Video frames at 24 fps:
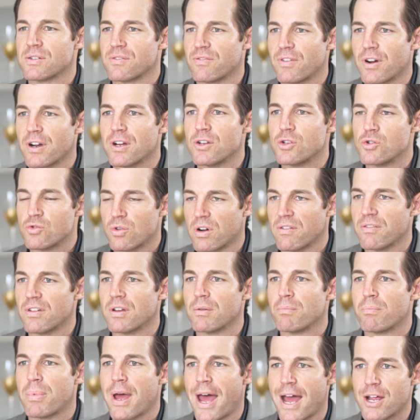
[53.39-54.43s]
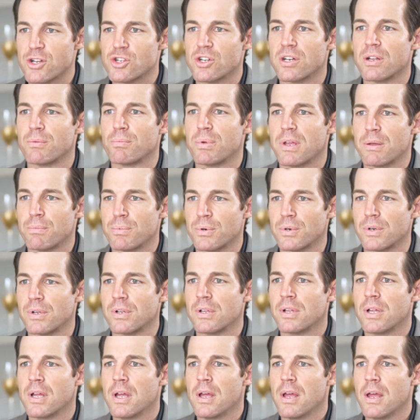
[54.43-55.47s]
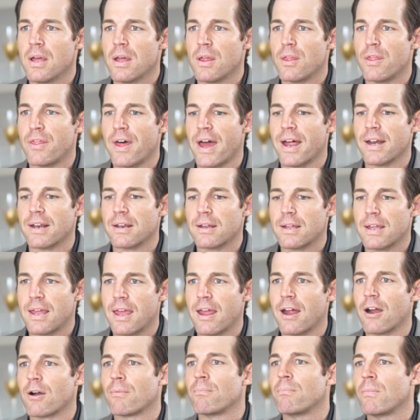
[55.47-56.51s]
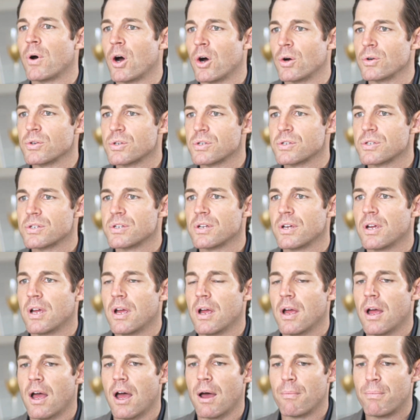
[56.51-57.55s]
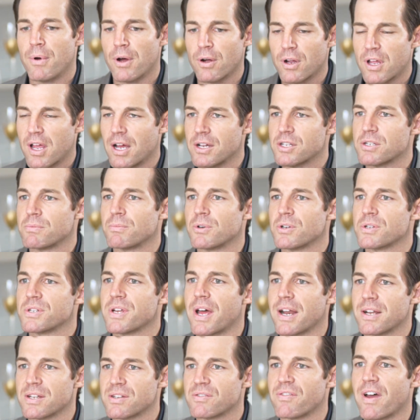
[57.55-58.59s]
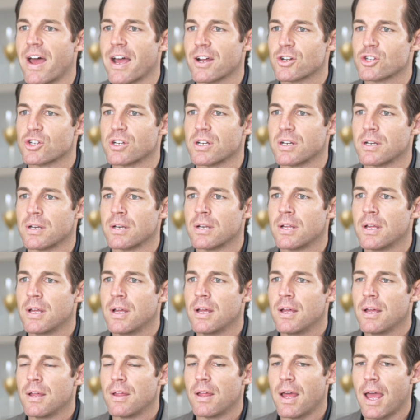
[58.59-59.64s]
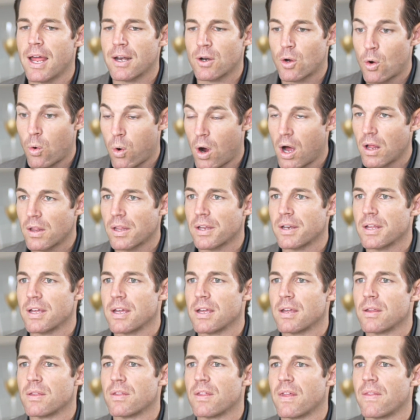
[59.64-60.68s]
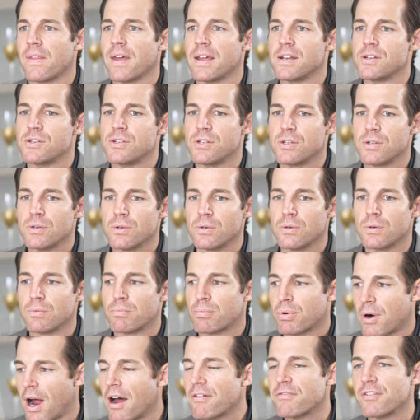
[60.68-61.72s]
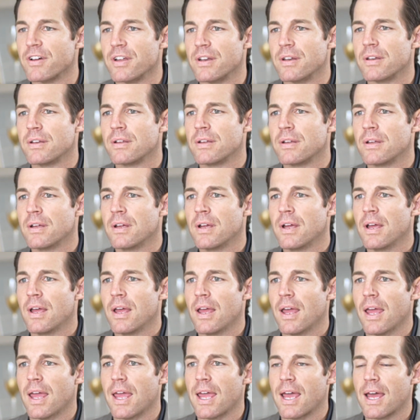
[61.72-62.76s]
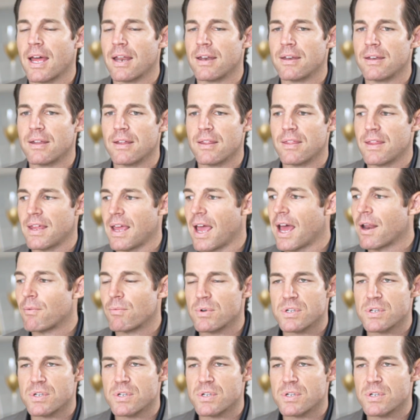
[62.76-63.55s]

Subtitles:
very driven, passionate people that care most about customer satisfaction and quality than they do profit. And the end